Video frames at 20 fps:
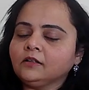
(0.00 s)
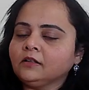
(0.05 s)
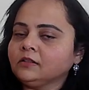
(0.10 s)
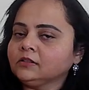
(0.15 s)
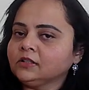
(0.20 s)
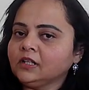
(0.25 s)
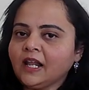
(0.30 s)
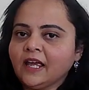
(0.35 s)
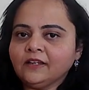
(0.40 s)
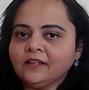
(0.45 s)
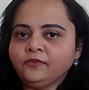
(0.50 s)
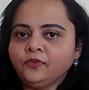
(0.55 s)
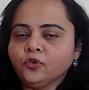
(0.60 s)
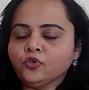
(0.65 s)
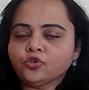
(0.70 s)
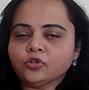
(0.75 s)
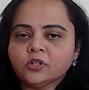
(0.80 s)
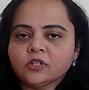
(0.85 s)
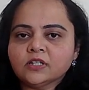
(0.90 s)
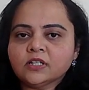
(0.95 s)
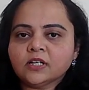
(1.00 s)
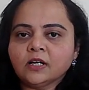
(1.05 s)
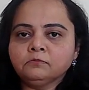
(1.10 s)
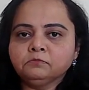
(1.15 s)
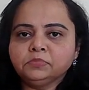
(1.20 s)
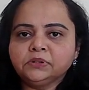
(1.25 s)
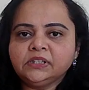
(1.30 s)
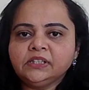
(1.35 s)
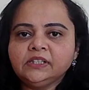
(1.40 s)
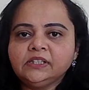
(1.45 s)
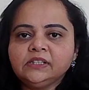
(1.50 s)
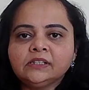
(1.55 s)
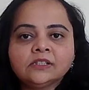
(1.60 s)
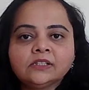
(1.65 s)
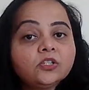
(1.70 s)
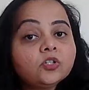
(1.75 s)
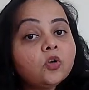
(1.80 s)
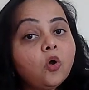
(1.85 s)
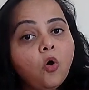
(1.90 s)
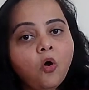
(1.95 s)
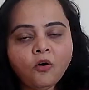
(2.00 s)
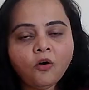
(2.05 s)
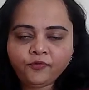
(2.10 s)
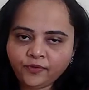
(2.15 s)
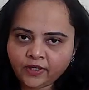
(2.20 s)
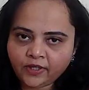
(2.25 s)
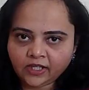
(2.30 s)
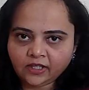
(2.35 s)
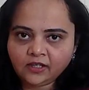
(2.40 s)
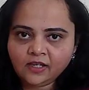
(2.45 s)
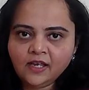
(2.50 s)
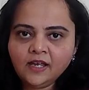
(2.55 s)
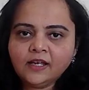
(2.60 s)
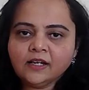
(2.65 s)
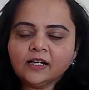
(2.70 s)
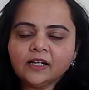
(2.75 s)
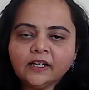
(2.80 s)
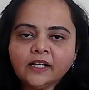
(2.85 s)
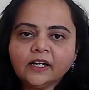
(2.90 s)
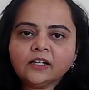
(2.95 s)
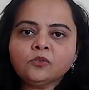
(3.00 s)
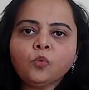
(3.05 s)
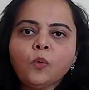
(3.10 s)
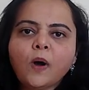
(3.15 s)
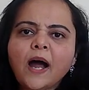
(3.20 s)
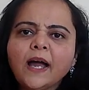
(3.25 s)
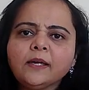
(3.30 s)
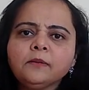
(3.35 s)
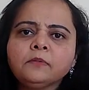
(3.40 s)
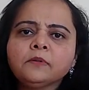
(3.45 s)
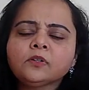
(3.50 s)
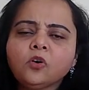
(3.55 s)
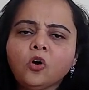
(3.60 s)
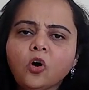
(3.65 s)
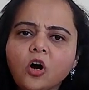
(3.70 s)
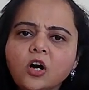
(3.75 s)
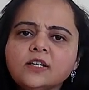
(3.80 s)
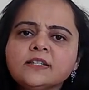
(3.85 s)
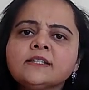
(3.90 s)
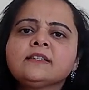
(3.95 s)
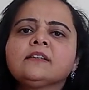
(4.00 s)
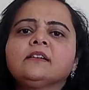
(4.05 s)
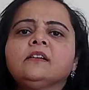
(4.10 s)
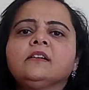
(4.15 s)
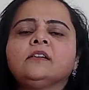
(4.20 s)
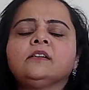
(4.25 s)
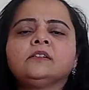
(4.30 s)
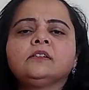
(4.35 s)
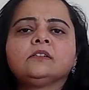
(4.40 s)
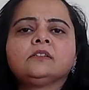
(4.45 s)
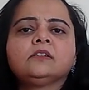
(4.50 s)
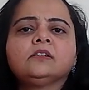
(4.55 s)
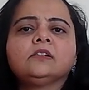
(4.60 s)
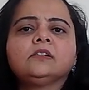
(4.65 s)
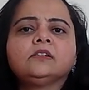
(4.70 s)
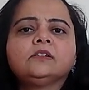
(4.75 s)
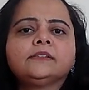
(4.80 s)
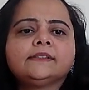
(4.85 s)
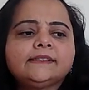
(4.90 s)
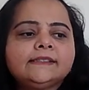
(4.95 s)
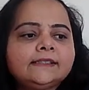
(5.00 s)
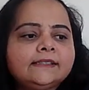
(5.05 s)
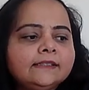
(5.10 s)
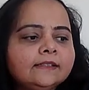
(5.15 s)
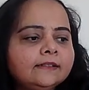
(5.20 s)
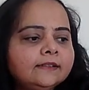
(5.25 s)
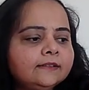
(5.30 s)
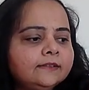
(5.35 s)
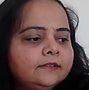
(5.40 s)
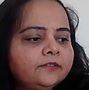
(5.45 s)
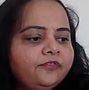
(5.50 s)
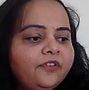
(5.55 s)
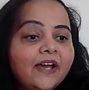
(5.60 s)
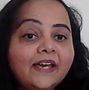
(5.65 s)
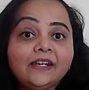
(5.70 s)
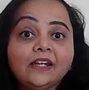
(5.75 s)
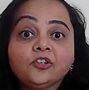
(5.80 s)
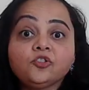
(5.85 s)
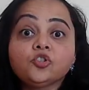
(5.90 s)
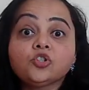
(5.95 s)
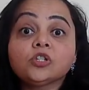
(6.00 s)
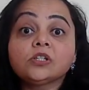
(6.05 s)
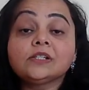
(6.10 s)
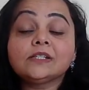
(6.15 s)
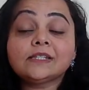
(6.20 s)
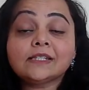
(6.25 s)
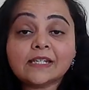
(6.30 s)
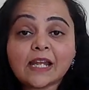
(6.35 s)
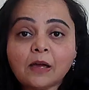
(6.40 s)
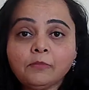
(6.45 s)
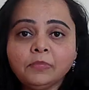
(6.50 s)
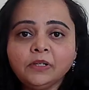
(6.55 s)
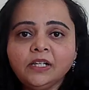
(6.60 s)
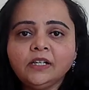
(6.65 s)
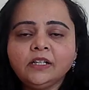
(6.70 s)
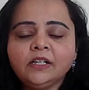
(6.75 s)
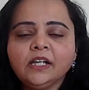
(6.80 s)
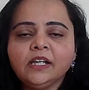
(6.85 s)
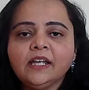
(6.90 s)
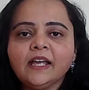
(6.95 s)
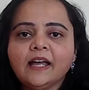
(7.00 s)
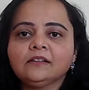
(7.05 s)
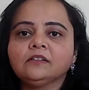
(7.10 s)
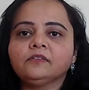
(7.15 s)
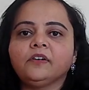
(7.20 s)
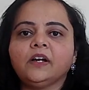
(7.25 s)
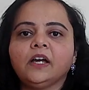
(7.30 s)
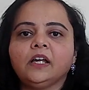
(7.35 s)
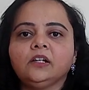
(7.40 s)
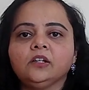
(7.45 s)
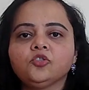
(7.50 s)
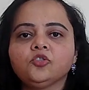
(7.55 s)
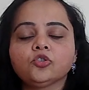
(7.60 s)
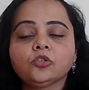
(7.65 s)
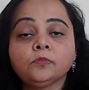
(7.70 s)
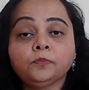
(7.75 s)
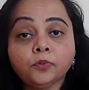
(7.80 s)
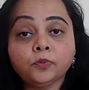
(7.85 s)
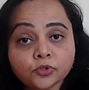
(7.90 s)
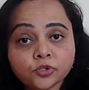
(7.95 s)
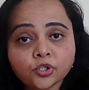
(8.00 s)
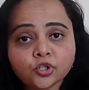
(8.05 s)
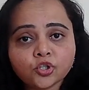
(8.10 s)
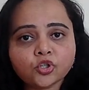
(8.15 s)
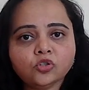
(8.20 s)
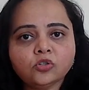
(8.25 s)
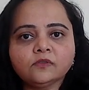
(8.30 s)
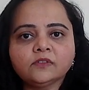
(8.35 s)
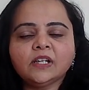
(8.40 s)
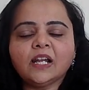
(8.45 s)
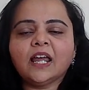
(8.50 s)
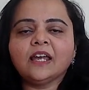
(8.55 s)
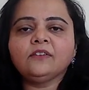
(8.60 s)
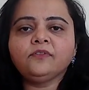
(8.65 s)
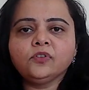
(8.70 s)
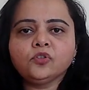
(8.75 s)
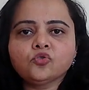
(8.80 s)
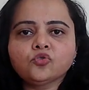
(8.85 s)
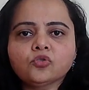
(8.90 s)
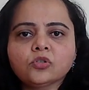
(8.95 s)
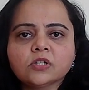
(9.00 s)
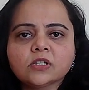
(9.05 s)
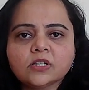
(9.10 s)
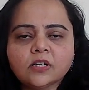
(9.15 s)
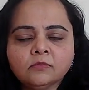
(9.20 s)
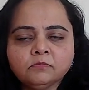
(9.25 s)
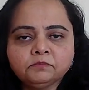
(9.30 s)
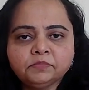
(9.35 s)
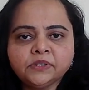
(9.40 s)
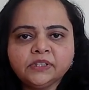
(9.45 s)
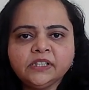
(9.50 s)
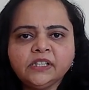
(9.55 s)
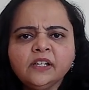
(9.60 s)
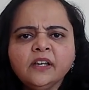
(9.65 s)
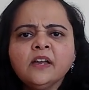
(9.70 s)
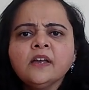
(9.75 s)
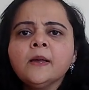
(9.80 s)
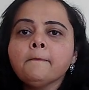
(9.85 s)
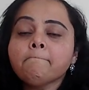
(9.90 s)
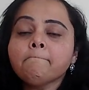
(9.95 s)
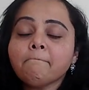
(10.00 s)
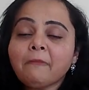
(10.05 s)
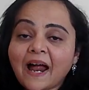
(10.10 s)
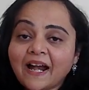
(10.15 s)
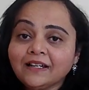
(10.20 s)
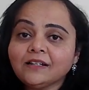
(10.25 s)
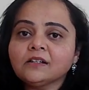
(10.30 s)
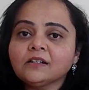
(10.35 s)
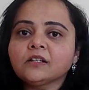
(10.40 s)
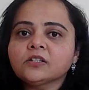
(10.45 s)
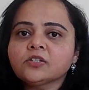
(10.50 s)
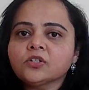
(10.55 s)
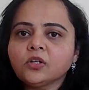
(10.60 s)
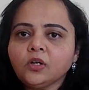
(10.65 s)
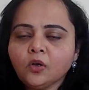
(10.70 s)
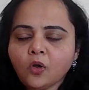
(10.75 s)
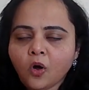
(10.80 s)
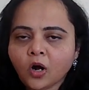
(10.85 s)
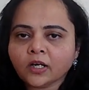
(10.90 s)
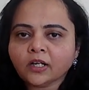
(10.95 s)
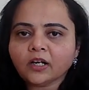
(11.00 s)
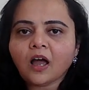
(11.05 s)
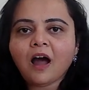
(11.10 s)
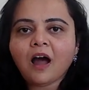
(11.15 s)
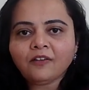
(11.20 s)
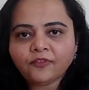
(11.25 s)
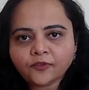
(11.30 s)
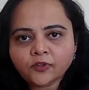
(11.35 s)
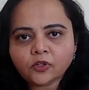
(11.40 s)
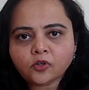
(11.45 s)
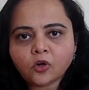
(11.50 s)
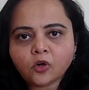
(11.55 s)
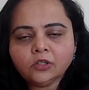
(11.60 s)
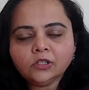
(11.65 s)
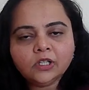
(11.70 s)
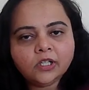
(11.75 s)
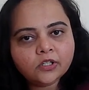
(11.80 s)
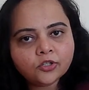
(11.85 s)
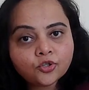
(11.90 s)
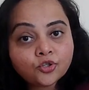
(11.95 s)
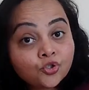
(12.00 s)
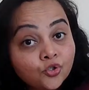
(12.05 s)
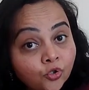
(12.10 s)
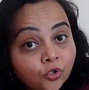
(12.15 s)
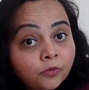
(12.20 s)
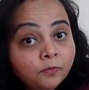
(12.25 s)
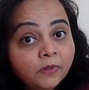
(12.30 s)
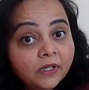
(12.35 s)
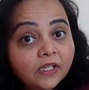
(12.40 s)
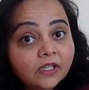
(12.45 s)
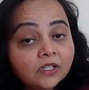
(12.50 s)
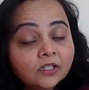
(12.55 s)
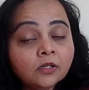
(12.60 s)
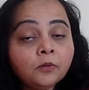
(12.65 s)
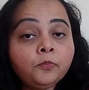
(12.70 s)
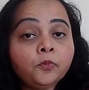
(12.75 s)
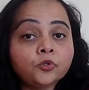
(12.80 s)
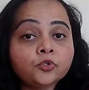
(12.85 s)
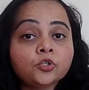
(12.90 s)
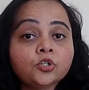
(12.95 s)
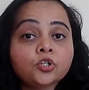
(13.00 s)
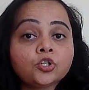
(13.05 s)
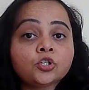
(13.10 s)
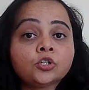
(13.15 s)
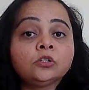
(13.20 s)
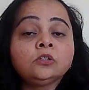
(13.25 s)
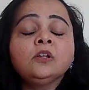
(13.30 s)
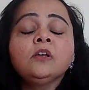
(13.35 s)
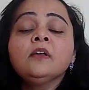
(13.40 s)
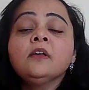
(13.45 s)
the life insurance company is offering. Correct? Why? Because the financial stability and the financial position of the life insurance company matters a lot. After all, they should be in a position